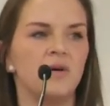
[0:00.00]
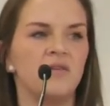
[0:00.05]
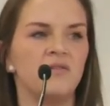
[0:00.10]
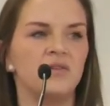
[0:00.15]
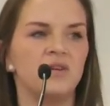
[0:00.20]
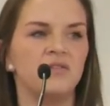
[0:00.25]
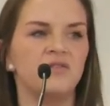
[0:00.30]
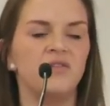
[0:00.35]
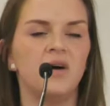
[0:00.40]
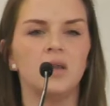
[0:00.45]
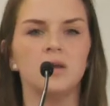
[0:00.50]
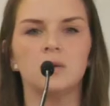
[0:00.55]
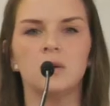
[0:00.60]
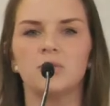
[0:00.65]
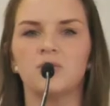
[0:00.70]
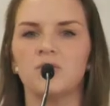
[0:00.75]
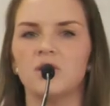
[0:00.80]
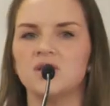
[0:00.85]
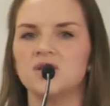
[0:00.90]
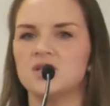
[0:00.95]
you have any
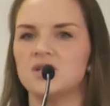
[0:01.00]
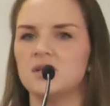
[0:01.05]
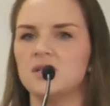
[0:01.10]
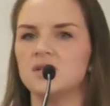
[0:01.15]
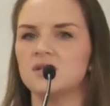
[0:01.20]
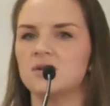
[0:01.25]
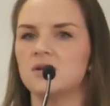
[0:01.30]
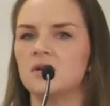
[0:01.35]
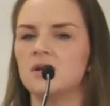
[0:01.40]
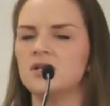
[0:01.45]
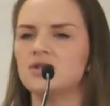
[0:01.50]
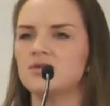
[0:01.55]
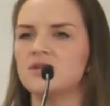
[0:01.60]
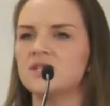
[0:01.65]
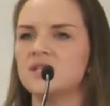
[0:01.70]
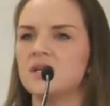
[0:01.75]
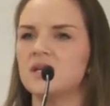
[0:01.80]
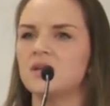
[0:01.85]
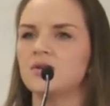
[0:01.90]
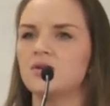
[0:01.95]
follow-up questions or are
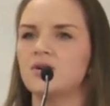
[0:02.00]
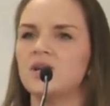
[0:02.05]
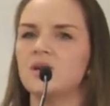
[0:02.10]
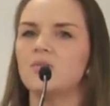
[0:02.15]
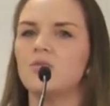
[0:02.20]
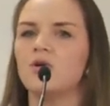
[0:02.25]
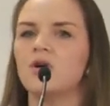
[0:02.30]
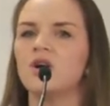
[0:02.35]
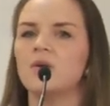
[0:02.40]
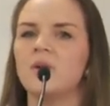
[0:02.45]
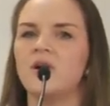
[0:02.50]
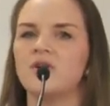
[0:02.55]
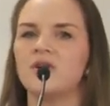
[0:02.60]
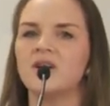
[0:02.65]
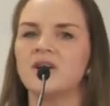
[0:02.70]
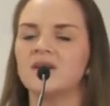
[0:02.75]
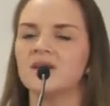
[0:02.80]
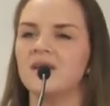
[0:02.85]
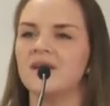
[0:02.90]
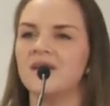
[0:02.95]
interested in learning more
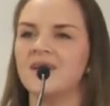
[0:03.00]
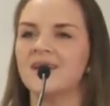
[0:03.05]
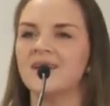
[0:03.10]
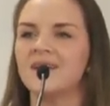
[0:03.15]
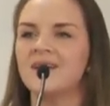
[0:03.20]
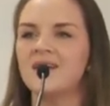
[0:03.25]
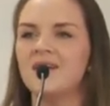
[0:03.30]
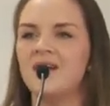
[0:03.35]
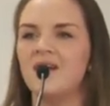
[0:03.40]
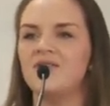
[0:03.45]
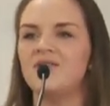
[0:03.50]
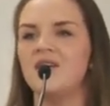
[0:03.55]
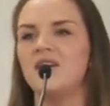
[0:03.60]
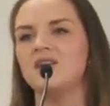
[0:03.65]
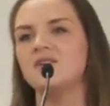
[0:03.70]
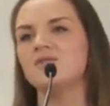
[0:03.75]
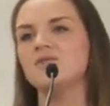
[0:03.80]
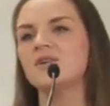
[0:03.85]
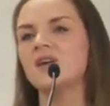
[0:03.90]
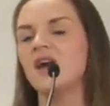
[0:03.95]
about our clinic. And
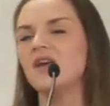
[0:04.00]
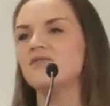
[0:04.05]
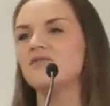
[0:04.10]
thank you